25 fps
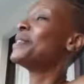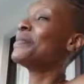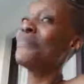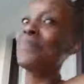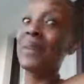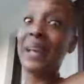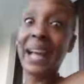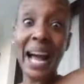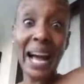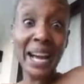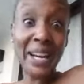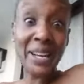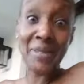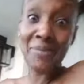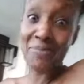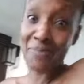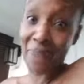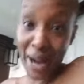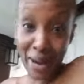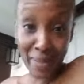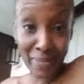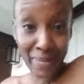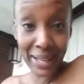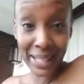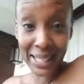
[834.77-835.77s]
But I am
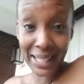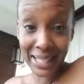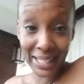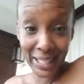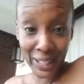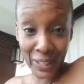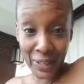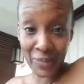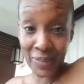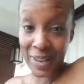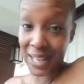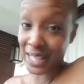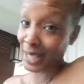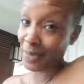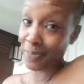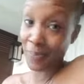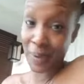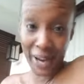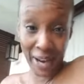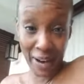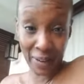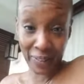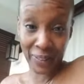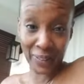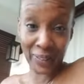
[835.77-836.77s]
by myself as a
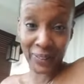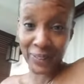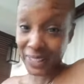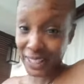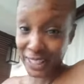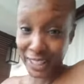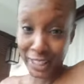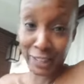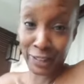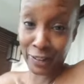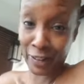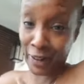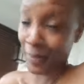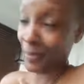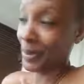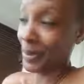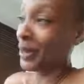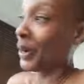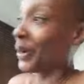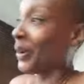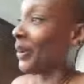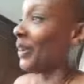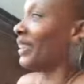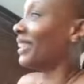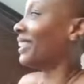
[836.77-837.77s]
parent on this trip,
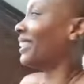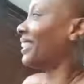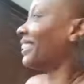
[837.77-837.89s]
too.